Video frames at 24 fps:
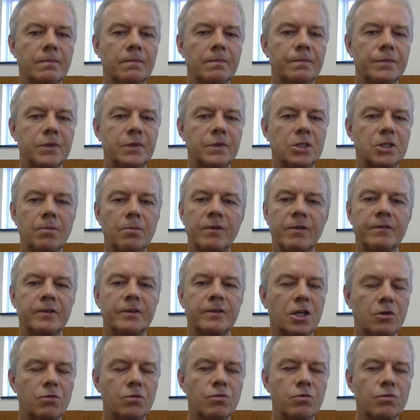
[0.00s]
Some of us can
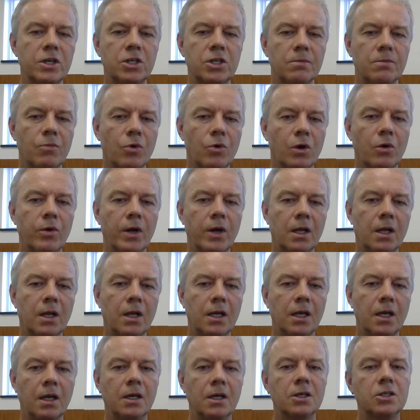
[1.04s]
reach it more quickly.
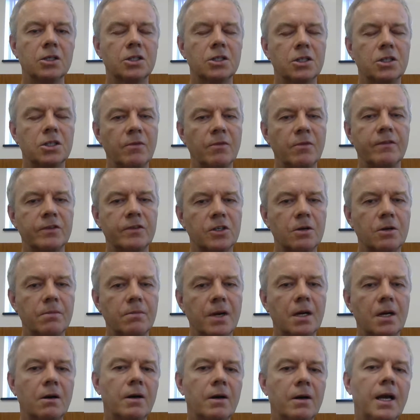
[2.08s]
Some of us are
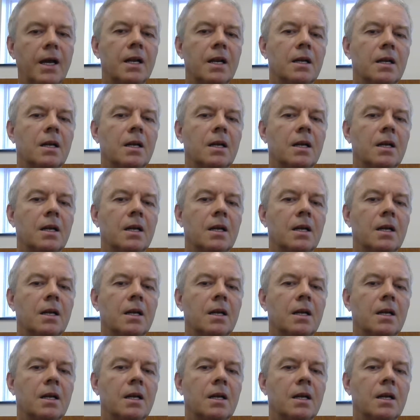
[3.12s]
better at it.